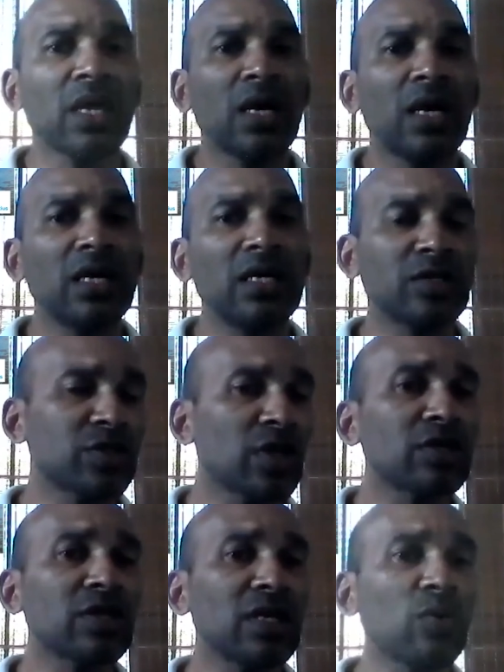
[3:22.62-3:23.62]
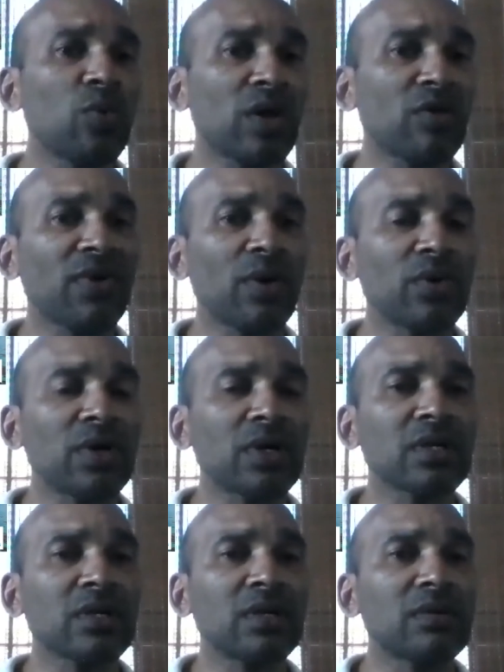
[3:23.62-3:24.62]
It's certainly one of
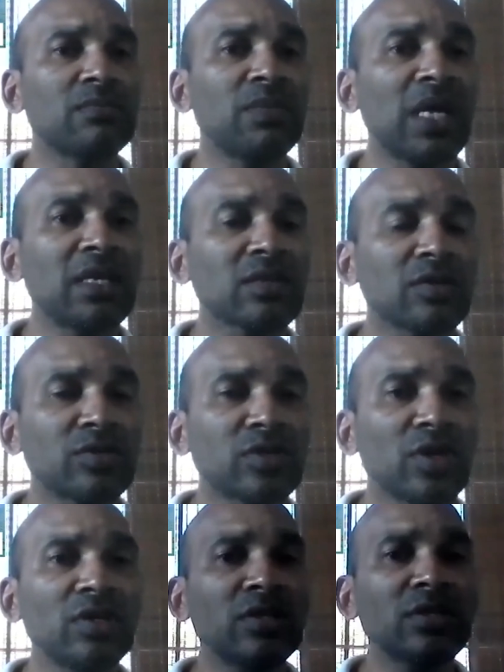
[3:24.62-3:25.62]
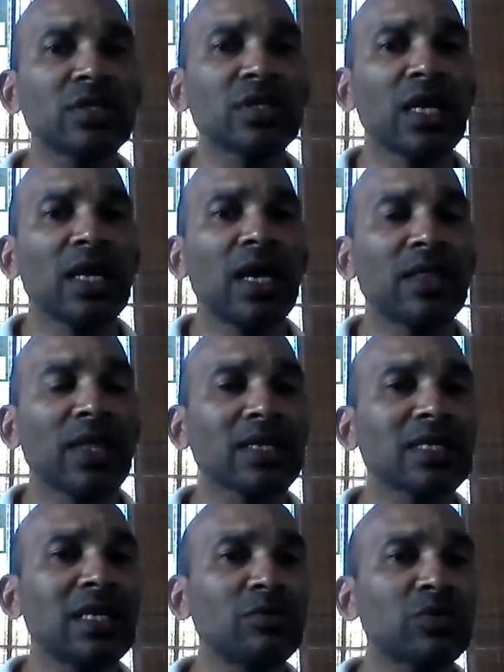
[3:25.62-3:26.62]
our main concerns, and that
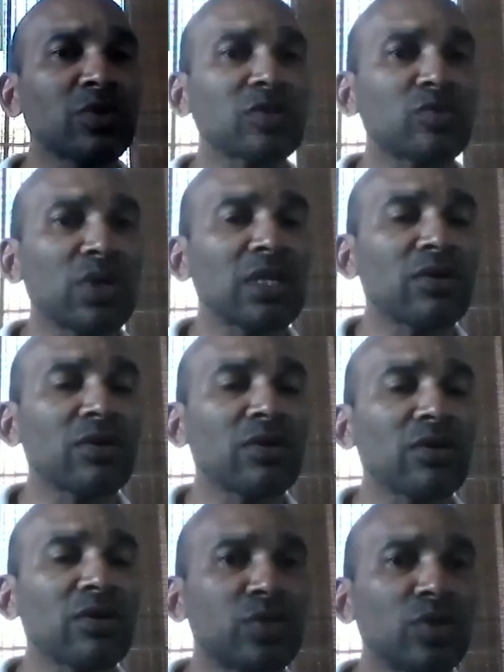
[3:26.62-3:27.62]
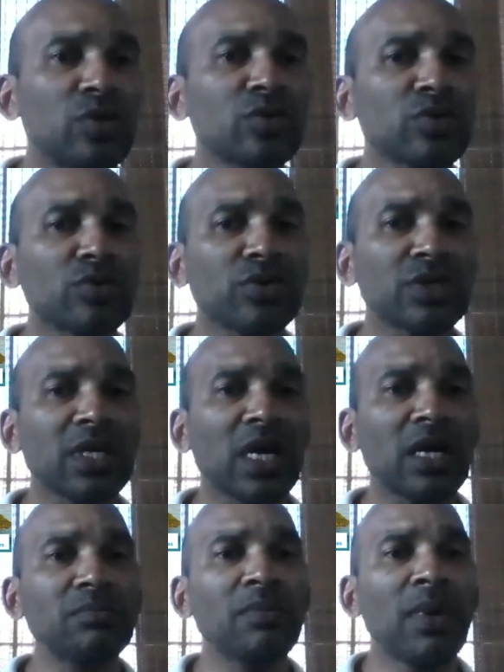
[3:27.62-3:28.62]
keeps us really on our toes all the
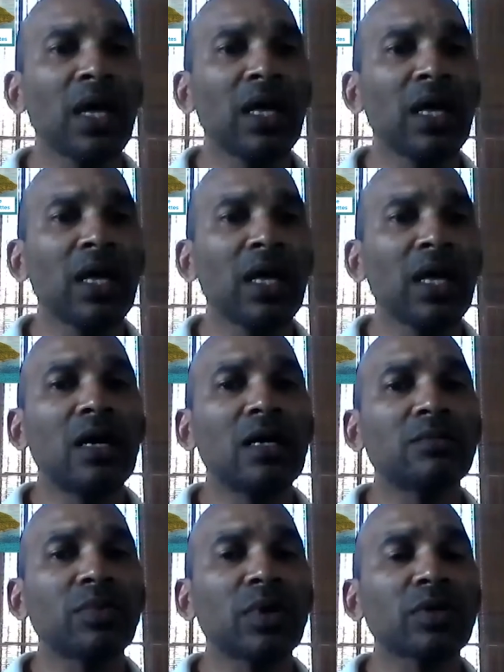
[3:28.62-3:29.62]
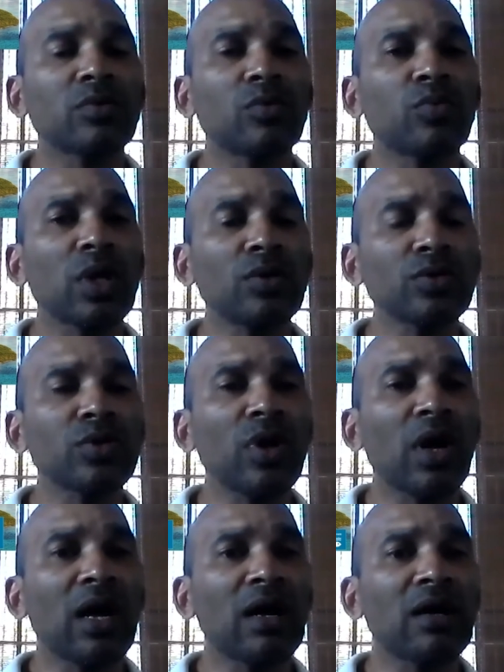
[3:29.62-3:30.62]
time. But we also
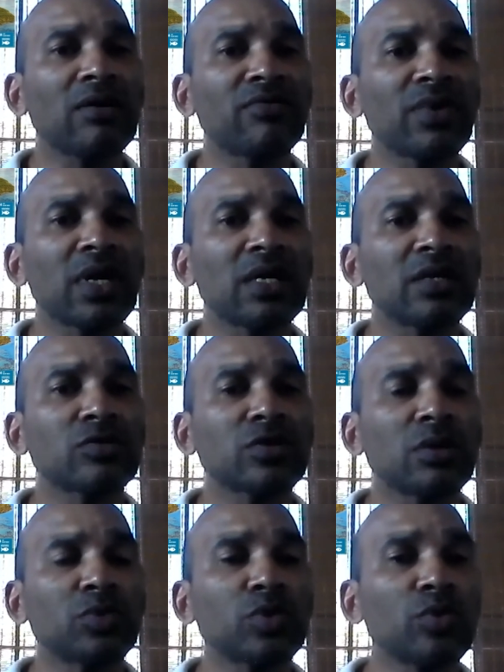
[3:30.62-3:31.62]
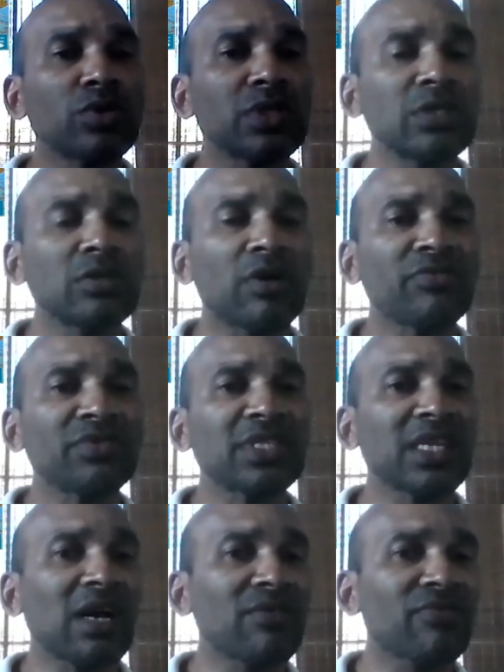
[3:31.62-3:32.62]
have some shortage of
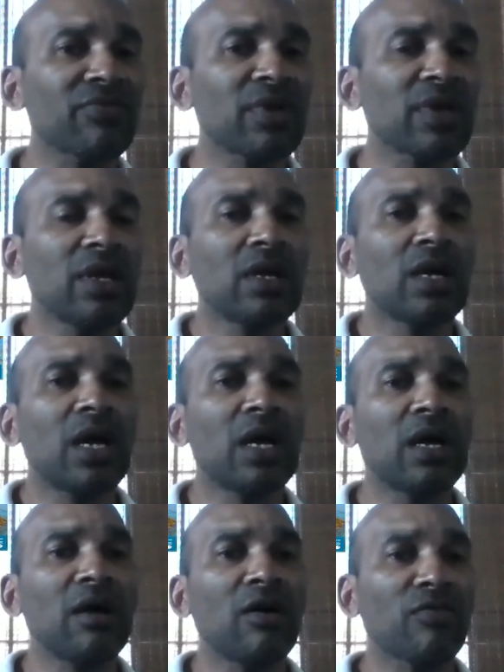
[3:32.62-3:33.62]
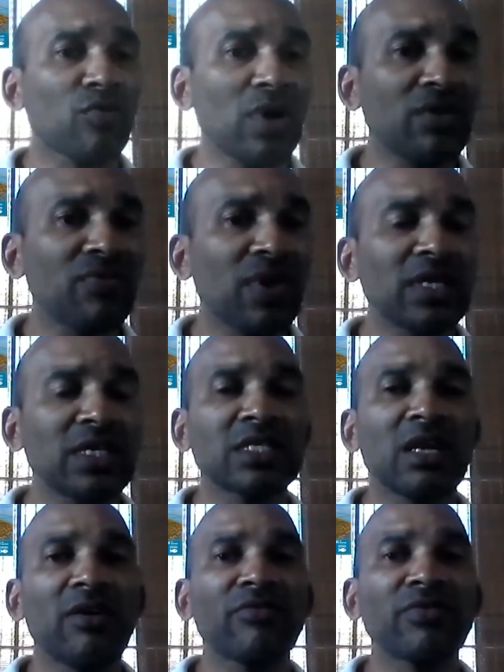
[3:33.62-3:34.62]
staff, of qualified
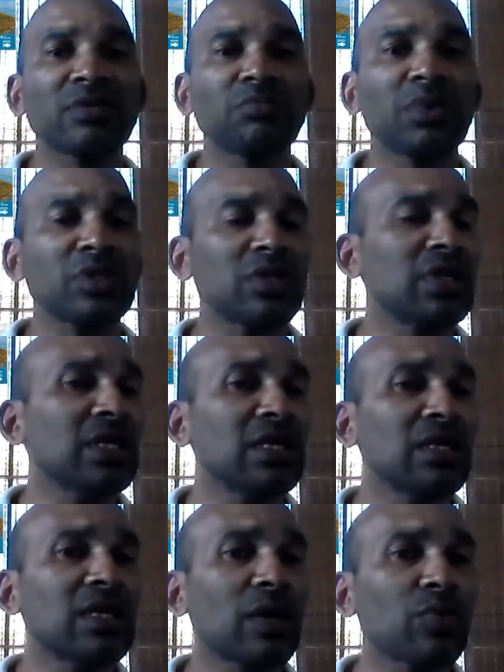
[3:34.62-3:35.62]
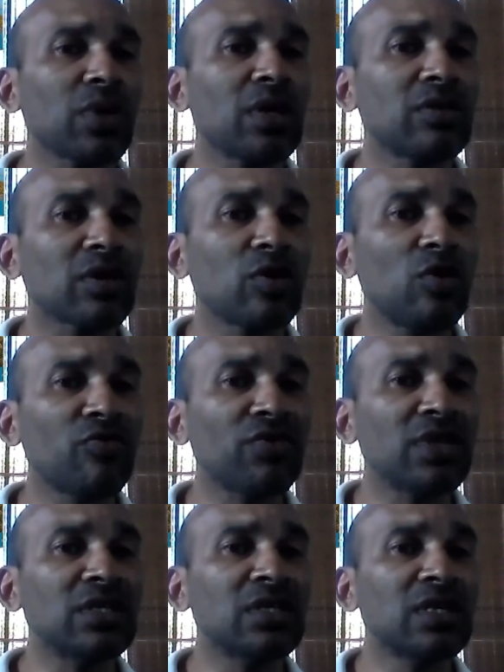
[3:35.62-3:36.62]
staff, especially that we are in the COVID